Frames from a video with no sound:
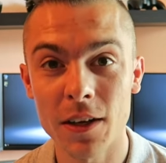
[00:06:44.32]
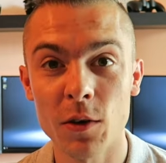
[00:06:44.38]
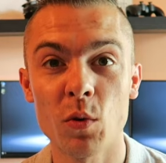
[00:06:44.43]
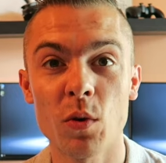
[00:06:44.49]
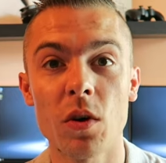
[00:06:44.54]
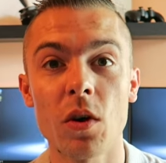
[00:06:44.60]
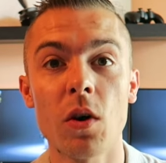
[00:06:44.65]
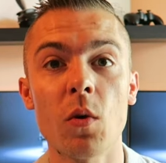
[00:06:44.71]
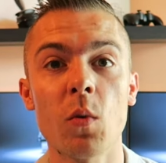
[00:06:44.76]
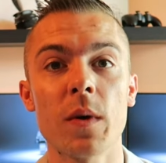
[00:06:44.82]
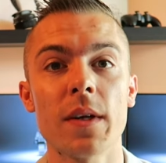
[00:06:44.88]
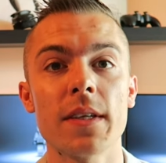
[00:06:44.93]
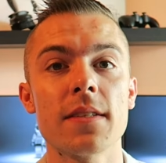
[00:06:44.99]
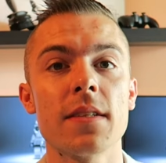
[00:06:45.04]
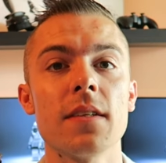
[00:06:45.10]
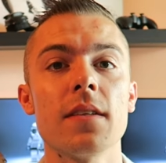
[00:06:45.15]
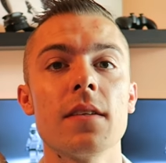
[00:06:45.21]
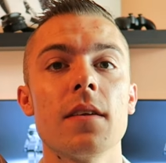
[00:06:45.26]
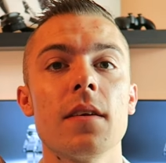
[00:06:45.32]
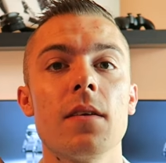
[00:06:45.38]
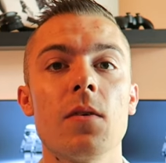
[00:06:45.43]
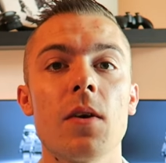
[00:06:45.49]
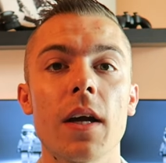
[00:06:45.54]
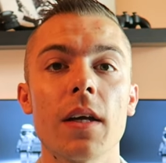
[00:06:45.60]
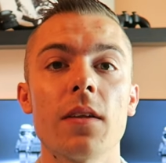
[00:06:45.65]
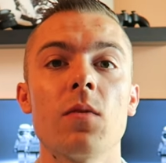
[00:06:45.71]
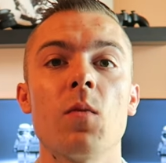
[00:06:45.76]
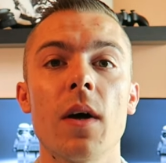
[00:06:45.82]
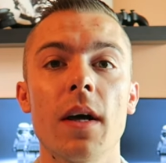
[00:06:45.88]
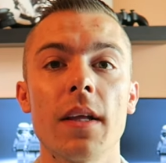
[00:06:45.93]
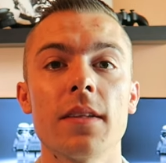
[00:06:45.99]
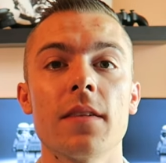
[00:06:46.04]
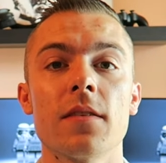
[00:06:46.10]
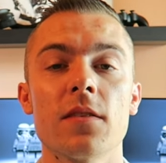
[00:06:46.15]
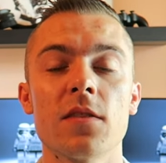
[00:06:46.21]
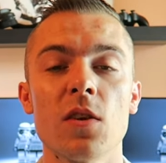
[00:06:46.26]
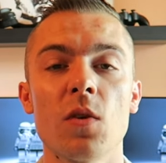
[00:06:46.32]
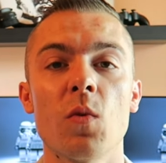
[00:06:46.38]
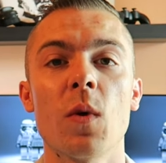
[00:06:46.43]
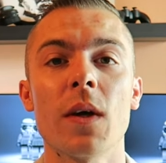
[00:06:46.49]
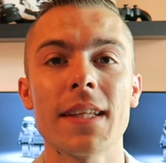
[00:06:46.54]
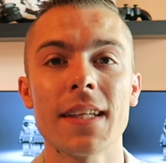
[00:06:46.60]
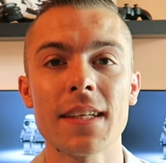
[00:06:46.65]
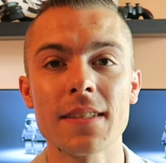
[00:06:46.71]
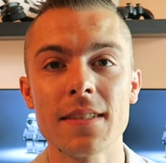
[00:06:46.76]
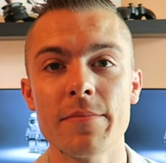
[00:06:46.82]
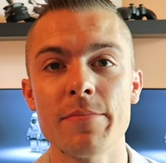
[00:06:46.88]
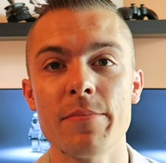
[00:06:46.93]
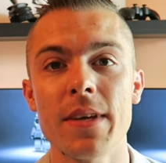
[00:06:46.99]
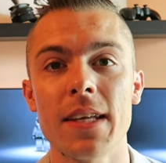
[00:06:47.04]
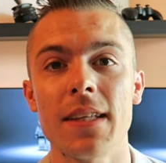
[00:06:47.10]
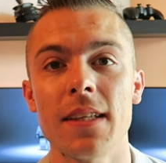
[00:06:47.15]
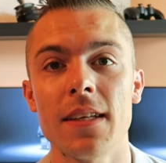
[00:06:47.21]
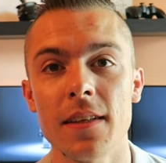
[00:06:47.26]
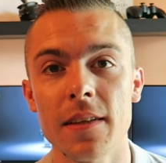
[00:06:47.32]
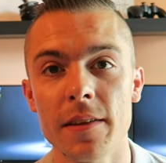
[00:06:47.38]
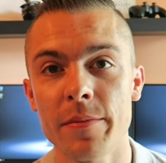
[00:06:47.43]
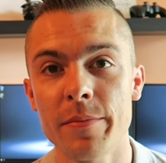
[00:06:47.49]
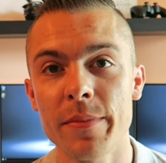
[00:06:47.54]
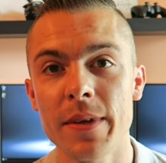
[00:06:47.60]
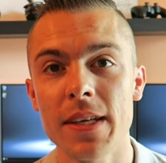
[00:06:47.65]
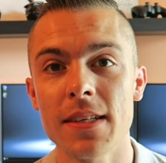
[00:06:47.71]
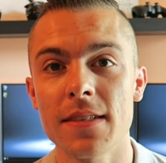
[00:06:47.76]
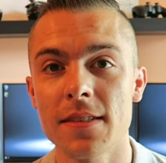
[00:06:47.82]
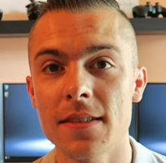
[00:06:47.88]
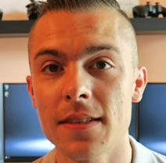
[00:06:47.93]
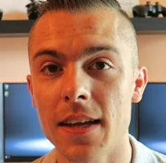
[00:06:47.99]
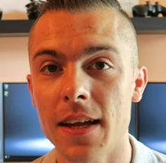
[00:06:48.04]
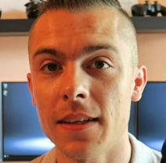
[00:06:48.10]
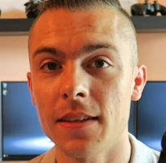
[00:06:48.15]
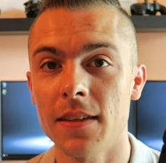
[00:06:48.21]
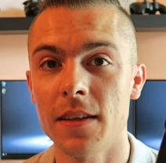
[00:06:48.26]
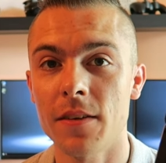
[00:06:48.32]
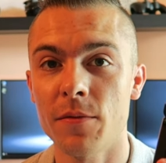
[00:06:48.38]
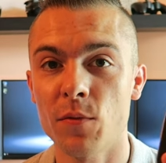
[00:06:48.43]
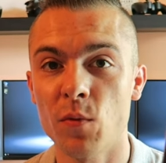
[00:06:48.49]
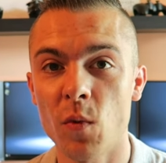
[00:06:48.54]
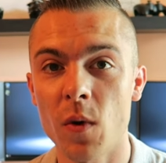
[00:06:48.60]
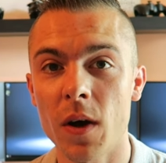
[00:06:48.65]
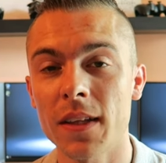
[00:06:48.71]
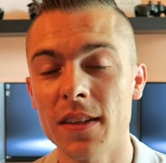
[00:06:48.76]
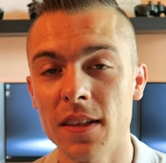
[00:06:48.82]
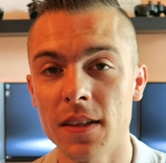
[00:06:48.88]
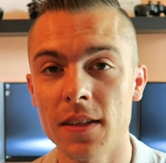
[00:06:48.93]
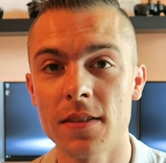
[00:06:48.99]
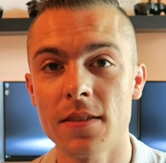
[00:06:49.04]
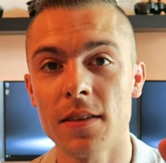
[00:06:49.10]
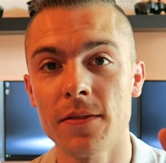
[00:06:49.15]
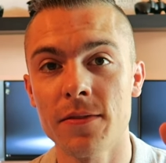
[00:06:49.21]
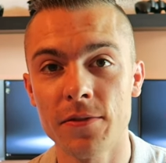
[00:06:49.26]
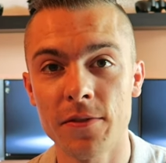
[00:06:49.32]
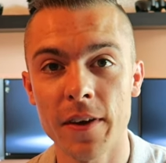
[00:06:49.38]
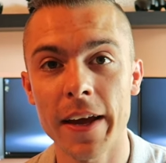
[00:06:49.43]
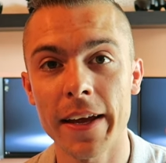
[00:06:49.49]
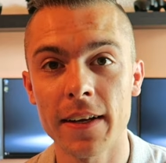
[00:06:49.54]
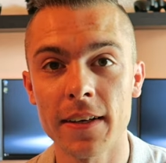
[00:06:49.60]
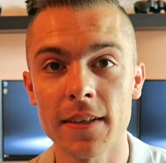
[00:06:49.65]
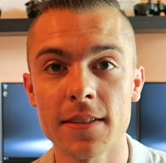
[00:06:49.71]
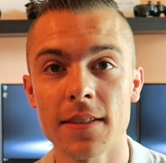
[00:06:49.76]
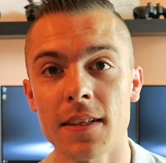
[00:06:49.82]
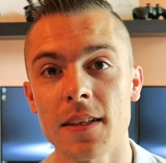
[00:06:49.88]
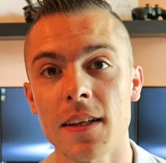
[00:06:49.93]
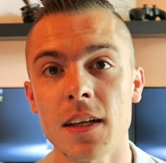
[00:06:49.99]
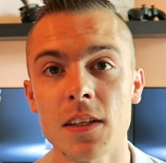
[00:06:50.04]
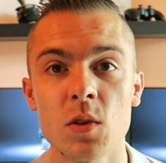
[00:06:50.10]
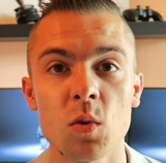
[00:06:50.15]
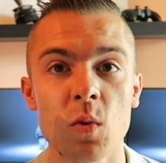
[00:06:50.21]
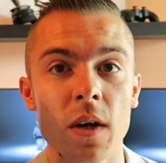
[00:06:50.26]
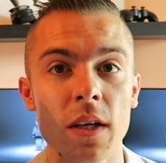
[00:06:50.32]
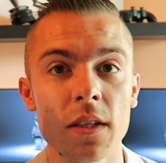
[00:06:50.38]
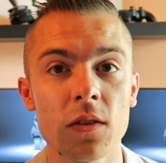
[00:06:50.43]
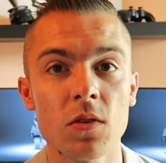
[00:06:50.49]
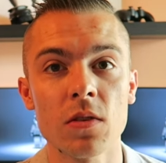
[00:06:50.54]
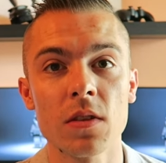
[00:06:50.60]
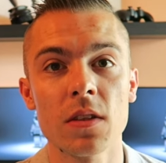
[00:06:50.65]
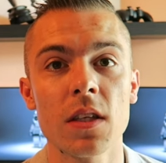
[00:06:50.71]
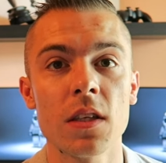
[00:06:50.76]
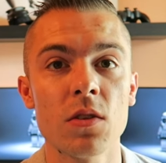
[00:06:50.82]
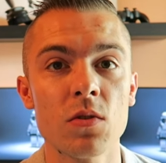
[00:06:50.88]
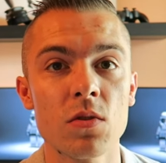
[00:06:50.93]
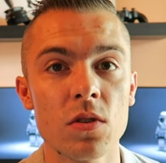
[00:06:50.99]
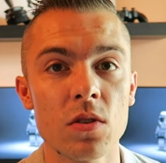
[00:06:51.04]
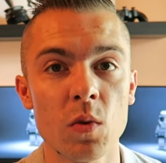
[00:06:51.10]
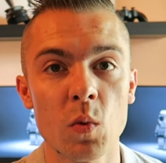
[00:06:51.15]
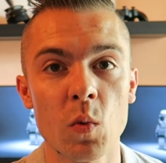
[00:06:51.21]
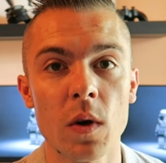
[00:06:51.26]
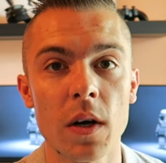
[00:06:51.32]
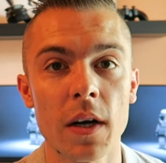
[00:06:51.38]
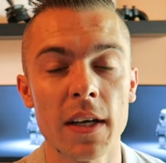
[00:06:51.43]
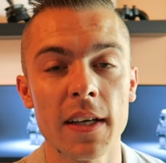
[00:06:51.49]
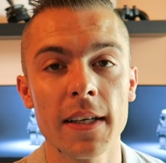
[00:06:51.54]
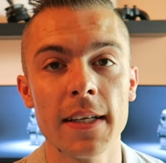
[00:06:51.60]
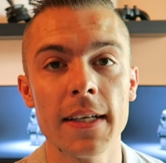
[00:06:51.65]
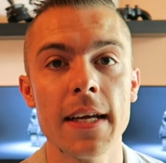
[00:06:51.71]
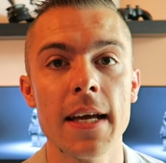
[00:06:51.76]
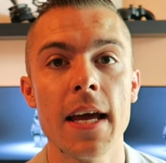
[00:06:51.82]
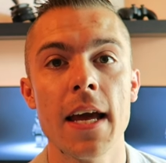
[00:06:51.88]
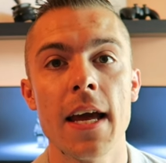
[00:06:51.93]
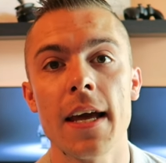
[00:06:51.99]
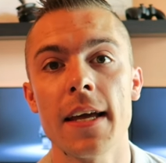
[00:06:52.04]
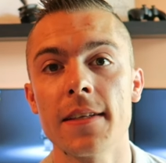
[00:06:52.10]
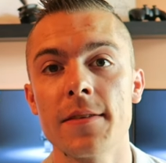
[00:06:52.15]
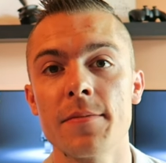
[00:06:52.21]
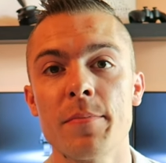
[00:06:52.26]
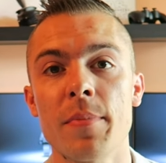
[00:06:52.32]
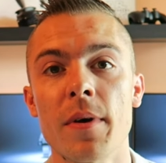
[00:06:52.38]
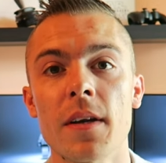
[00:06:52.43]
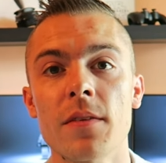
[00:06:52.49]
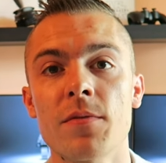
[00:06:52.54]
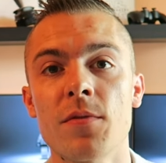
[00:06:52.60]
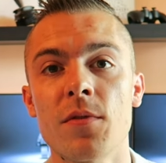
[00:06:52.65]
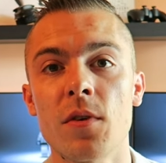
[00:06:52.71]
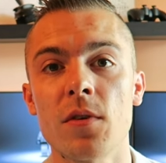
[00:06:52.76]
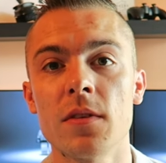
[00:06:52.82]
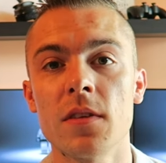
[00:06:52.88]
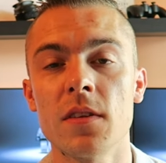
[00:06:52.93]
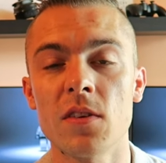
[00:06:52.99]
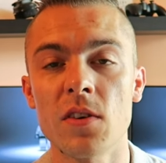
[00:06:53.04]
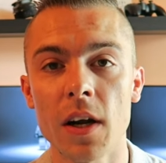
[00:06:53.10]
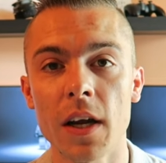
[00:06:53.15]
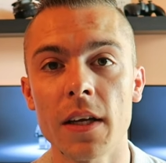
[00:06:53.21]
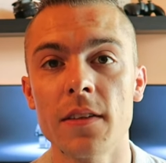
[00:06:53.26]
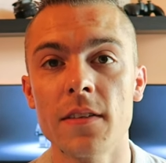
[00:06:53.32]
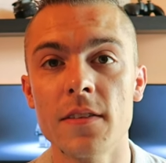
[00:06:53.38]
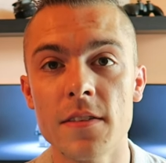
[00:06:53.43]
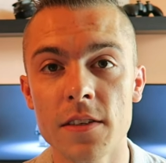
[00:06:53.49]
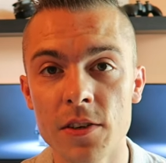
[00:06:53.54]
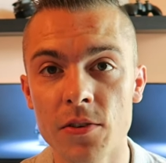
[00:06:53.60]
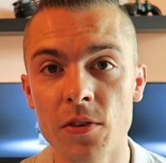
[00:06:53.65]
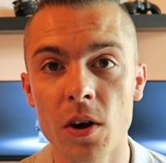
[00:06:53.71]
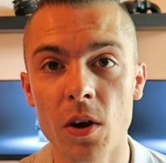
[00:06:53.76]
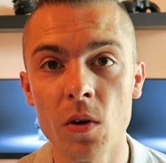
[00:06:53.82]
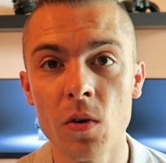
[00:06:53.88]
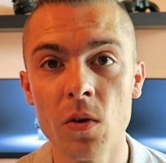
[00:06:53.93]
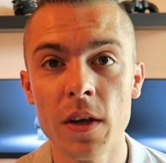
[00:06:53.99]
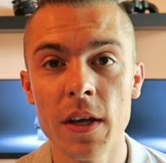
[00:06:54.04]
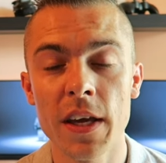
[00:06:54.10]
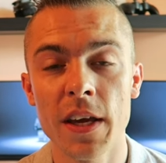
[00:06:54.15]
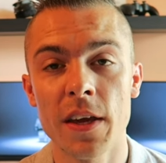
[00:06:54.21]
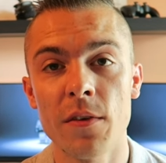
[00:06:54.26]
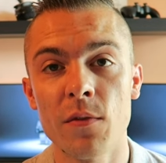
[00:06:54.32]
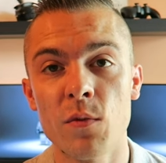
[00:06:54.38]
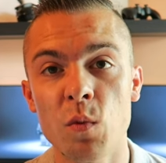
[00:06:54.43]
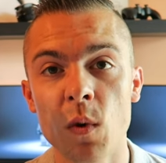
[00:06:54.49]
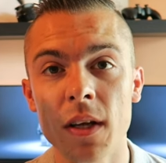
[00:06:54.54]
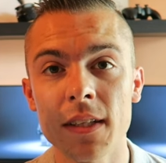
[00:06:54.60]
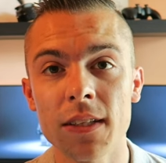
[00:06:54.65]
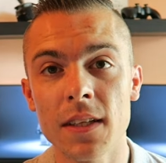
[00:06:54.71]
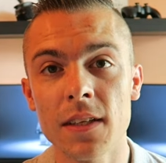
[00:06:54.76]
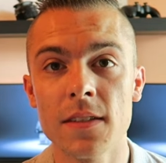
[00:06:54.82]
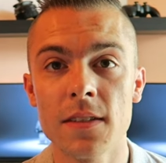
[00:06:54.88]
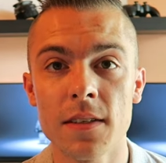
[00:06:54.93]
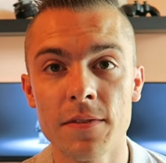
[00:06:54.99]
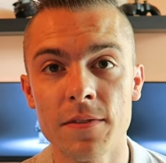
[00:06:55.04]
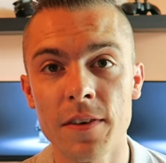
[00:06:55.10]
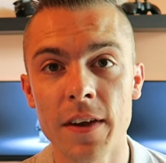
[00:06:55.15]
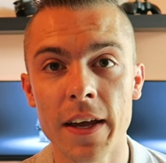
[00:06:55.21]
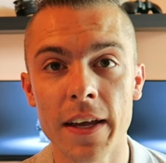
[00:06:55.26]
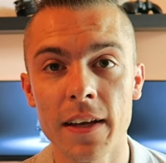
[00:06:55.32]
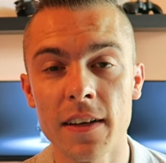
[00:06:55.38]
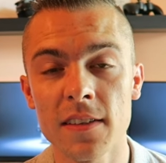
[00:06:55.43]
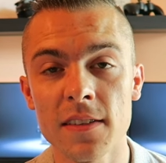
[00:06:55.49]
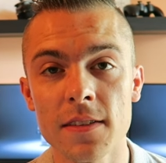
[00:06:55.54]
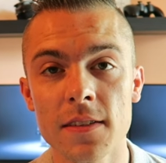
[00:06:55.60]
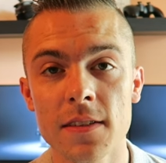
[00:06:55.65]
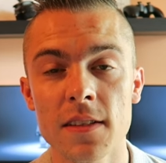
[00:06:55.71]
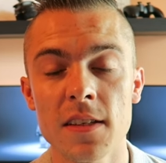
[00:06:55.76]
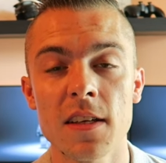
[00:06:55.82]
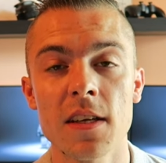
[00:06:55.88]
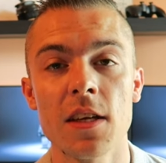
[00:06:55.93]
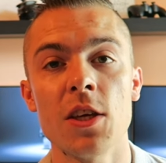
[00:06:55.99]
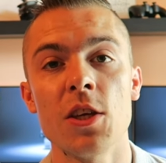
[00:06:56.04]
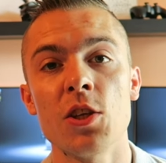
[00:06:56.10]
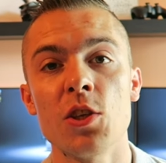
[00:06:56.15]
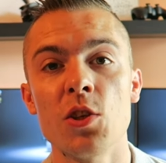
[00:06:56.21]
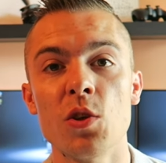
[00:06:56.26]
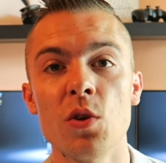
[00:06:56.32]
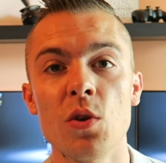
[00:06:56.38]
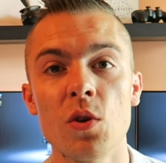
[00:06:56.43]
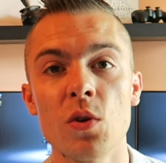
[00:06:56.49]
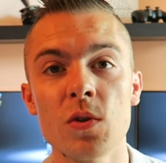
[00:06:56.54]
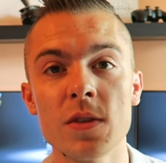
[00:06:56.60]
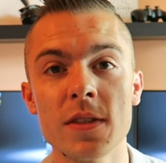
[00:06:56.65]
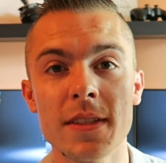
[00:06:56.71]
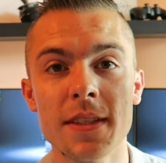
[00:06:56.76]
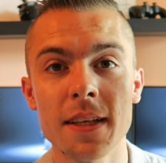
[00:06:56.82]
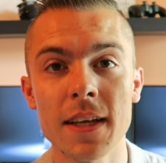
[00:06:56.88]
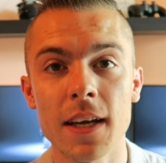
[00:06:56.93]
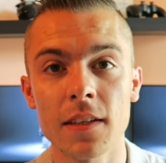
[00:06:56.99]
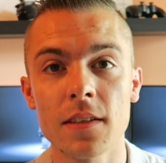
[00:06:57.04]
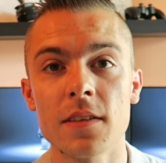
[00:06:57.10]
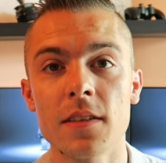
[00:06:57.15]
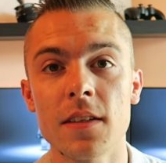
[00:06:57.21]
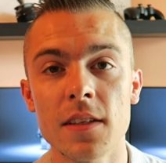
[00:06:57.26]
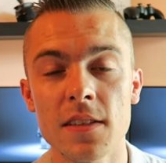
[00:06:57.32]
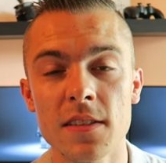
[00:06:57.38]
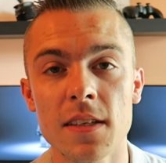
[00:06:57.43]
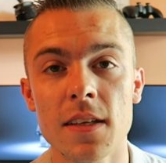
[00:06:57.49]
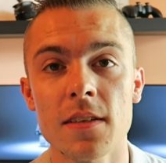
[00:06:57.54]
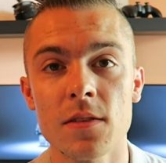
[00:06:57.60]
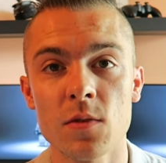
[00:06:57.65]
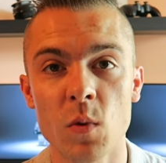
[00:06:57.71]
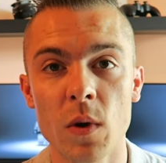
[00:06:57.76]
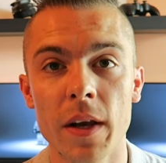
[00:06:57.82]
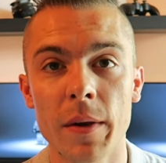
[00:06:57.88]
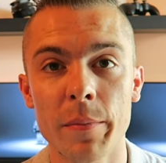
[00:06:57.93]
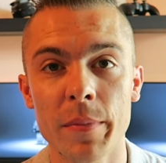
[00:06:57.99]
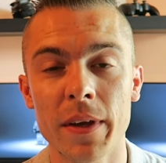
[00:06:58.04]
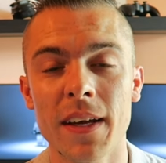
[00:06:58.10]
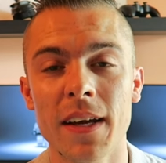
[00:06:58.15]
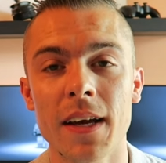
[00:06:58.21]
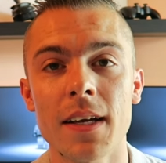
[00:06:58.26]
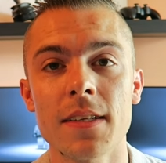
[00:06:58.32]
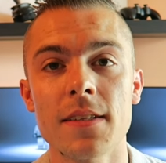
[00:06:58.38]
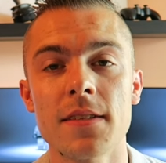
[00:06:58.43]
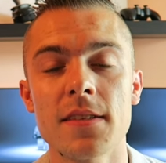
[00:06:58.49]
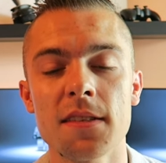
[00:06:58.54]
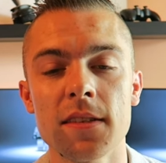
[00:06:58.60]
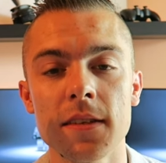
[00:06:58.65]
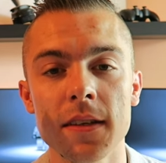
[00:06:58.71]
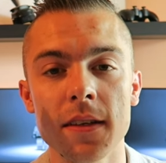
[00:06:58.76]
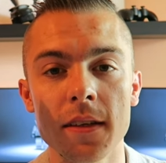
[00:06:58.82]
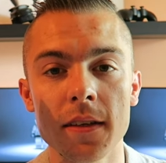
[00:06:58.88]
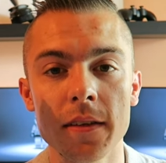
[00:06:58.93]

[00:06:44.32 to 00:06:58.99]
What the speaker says: they were always in RAID 1. So what does it mean? It means that if one disk fails, another one continues to work. As part from the RAID 0, if one disk fails, you lose the other disk as well, because